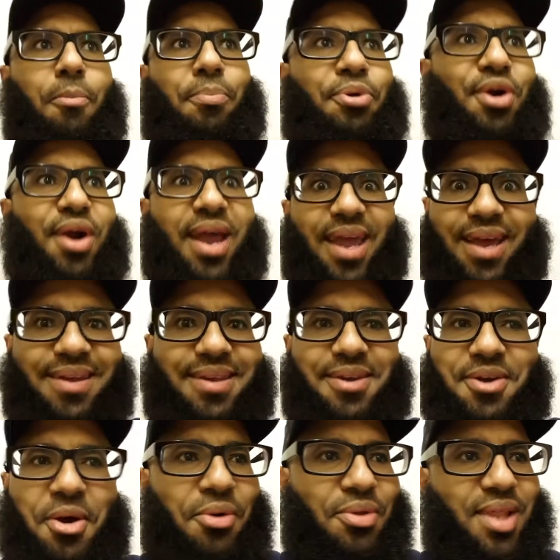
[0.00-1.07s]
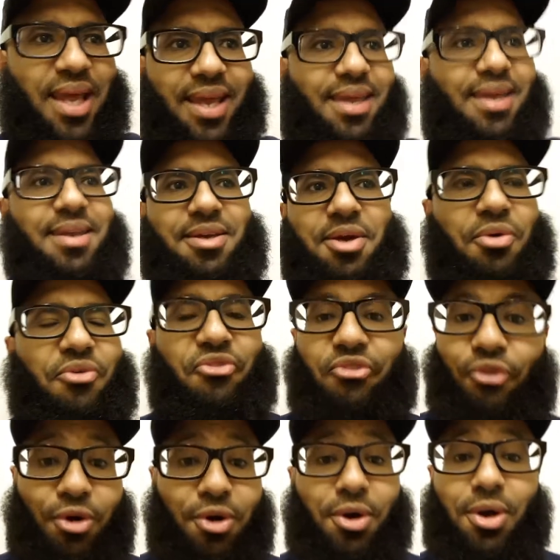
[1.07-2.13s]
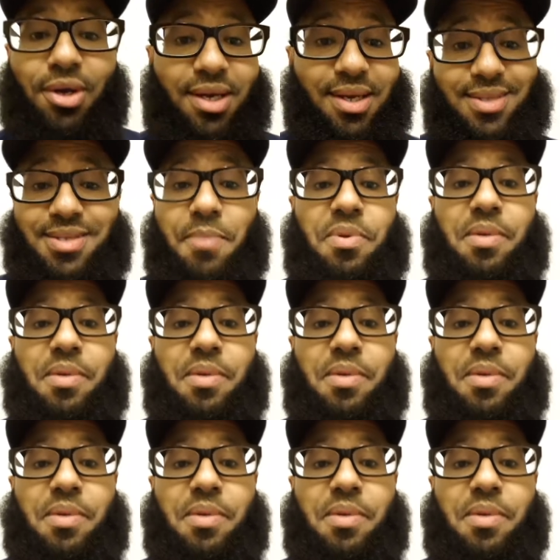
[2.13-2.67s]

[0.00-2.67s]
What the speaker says: Don't pray, you know, like, you know, 4 o'clock.